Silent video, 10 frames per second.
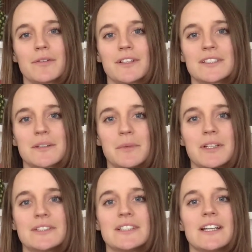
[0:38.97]
for this
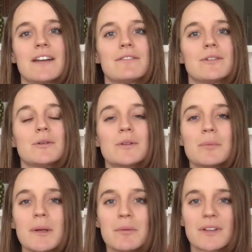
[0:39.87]
community and for all the
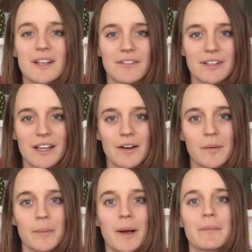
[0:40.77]
people that love and
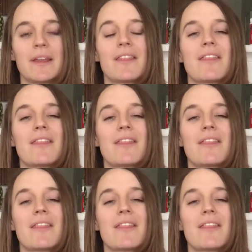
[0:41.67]
care about me.